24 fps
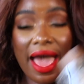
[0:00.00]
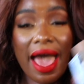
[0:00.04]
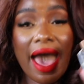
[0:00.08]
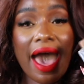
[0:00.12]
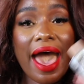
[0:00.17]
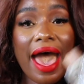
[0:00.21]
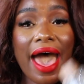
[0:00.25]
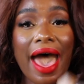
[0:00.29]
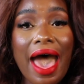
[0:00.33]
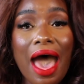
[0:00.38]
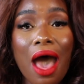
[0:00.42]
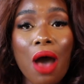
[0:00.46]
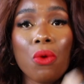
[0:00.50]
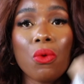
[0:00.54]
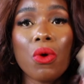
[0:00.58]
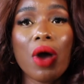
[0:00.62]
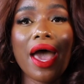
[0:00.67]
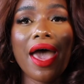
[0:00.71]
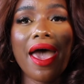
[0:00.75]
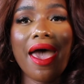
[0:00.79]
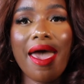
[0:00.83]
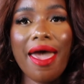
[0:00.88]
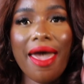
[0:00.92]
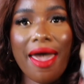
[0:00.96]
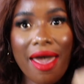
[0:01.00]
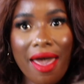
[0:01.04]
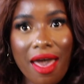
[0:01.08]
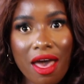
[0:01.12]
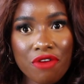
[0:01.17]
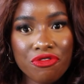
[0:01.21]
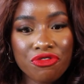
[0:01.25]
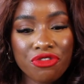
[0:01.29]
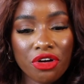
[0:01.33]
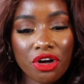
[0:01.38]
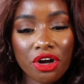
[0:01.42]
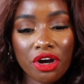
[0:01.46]

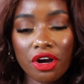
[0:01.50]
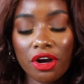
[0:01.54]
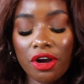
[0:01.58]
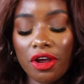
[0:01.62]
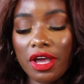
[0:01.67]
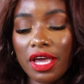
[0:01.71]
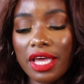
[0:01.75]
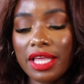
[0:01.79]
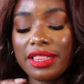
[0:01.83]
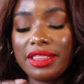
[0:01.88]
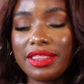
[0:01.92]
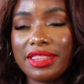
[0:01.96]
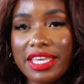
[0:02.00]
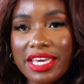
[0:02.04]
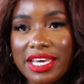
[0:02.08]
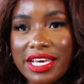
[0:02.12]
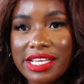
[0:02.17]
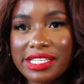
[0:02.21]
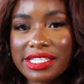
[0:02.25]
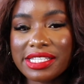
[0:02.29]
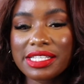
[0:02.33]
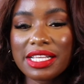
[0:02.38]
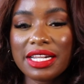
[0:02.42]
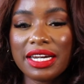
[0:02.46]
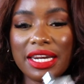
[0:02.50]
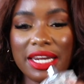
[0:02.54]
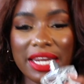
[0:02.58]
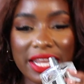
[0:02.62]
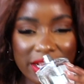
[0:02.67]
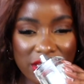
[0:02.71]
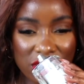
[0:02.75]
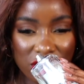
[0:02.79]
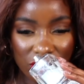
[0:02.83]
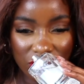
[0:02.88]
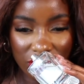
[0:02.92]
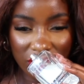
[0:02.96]
However, this
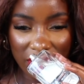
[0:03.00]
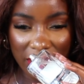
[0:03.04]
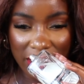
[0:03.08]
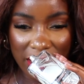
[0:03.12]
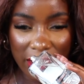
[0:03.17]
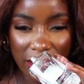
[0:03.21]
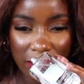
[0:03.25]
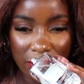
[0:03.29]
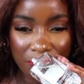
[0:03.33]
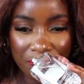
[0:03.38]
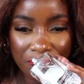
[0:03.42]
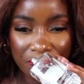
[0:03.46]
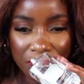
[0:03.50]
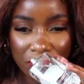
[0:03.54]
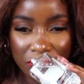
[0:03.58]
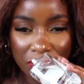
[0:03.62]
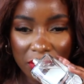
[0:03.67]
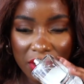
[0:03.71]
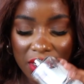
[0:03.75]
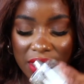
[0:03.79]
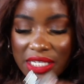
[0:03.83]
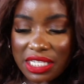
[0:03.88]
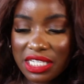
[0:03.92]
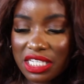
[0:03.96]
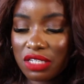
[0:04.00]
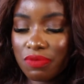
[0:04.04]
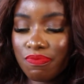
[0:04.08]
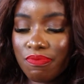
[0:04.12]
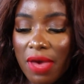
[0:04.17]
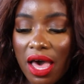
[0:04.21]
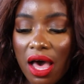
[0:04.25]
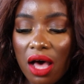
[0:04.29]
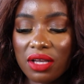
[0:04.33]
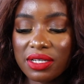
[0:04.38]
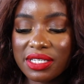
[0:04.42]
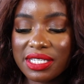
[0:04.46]
literally
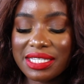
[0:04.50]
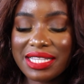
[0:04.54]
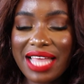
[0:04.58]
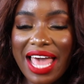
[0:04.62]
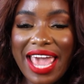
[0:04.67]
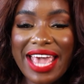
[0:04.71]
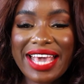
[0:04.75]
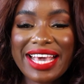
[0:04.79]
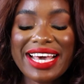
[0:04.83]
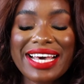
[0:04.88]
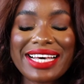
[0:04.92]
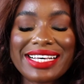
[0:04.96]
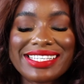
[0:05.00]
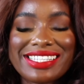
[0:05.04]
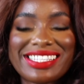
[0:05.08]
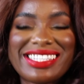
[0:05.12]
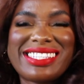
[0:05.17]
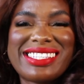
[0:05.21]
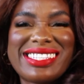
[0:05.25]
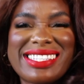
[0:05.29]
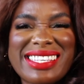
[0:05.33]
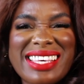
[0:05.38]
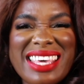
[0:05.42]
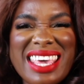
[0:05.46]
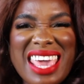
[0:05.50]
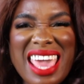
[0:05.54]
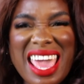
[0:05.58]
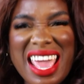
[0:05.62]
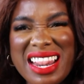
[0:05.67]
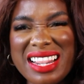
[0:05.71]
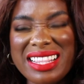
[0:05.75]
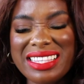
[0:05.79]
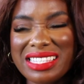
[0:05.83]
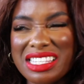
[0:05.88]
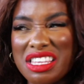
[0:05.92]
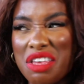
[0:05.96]
smells like
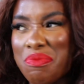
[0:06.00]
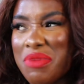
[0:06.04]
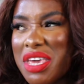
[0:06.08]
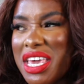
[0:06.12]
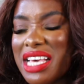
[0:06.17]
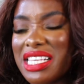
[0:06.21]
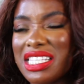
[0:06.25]
skin to me.